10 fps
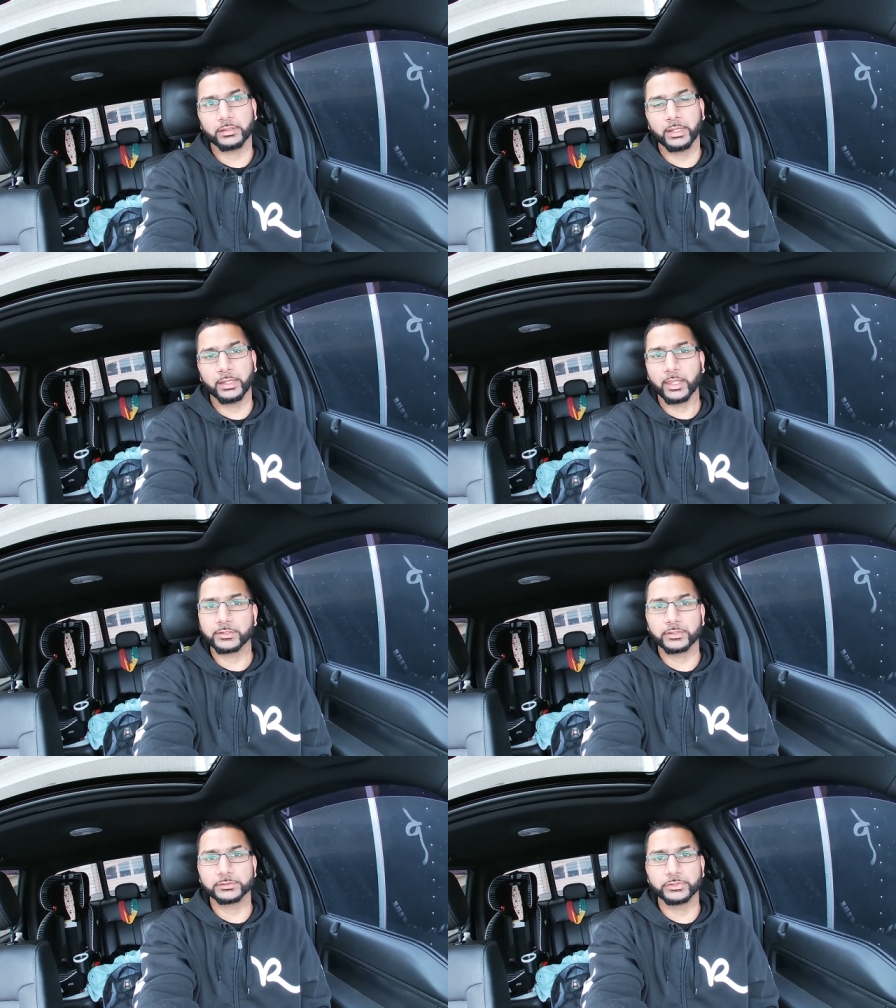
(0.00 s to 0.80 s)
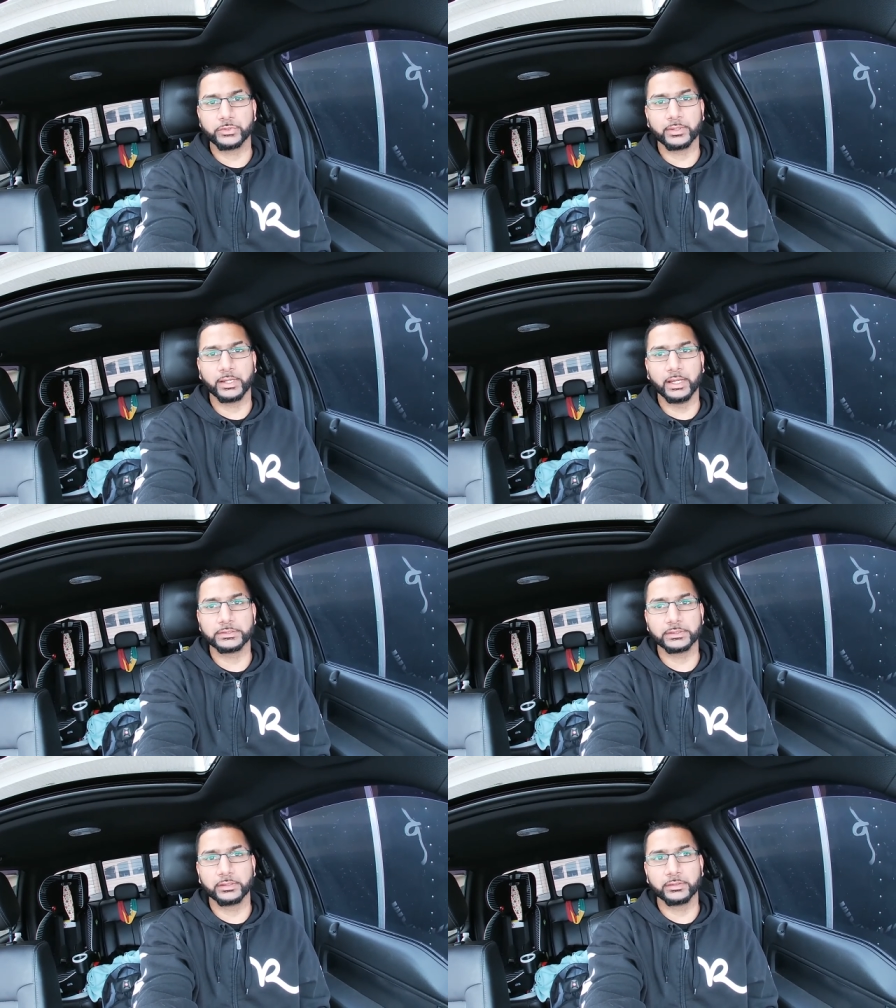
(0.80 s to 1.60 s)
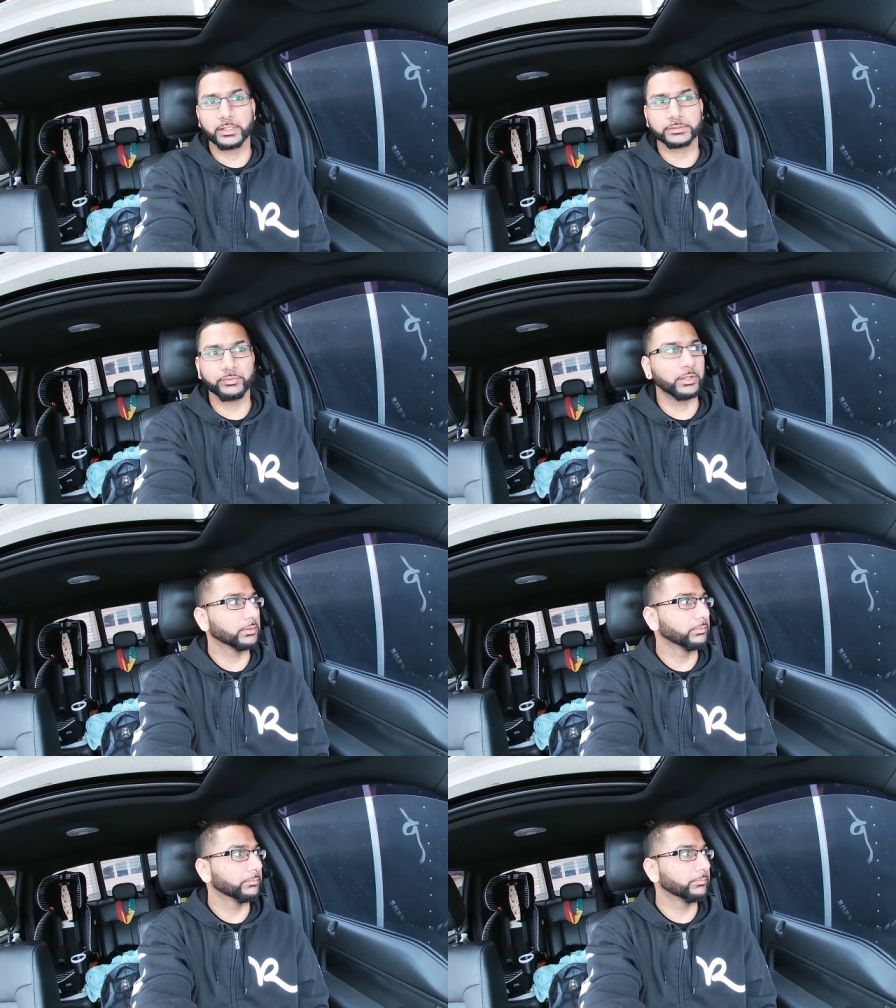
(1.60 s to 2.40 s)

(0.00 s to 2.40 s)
I guess I'll see you guys in the next vlog.